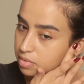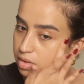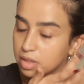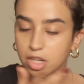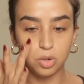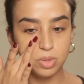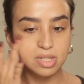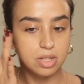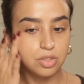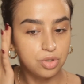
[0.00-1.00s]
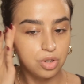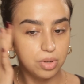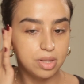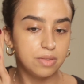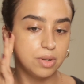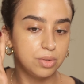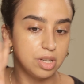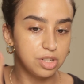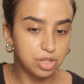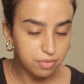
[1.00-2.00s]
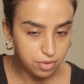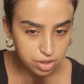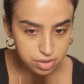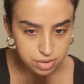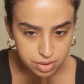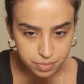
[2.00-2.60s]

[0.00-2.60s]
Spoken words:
And I always like to go with the foundation first.